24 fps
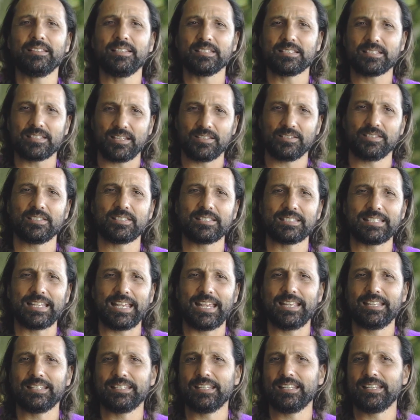this
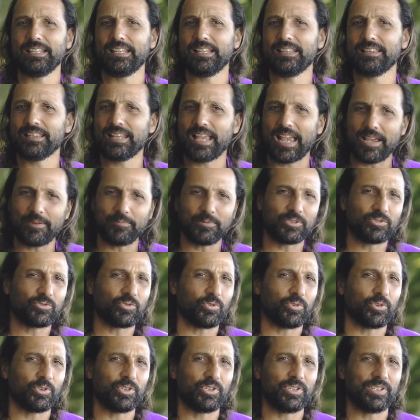understanding in
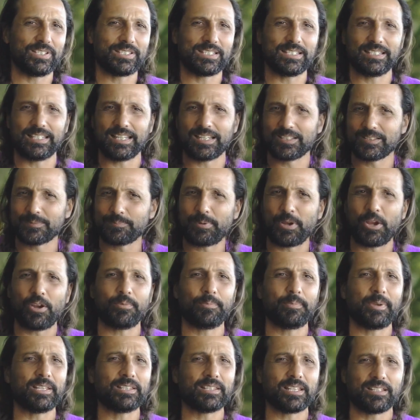laboratories and
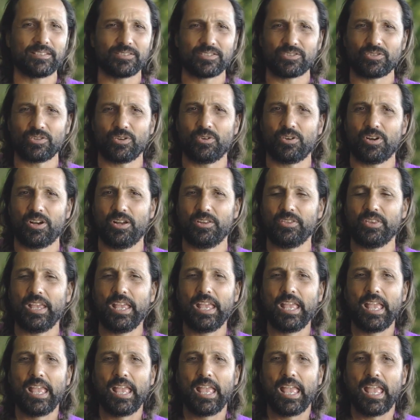experiment and so on,
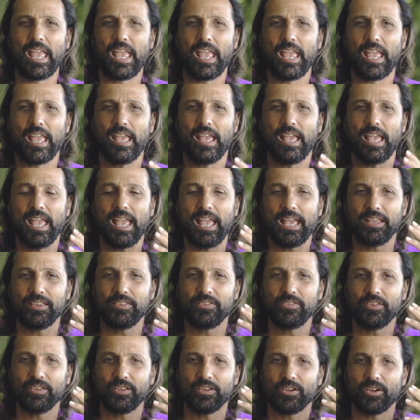
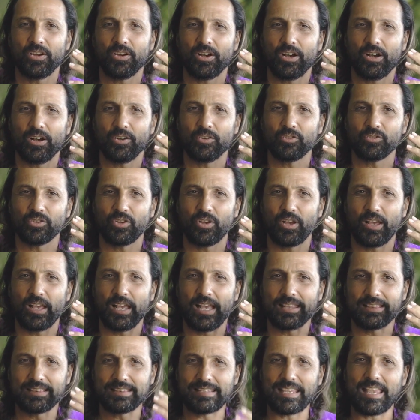and
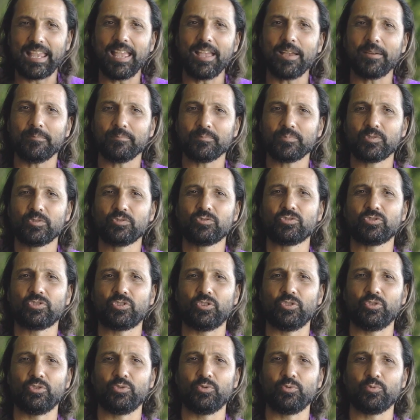attempt
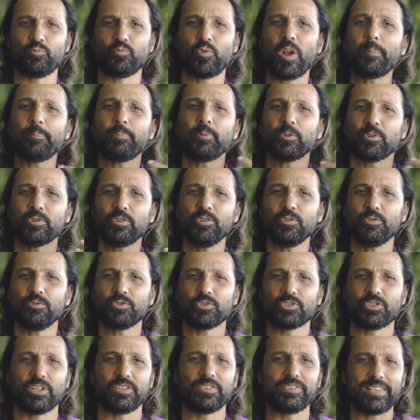to
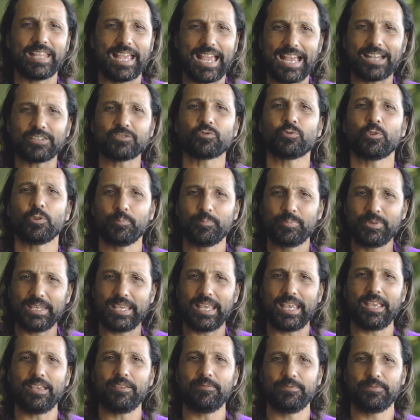reproduce the natural
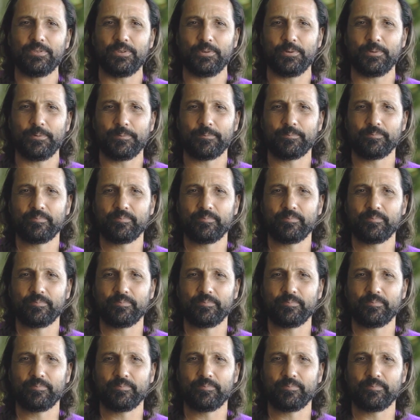behavior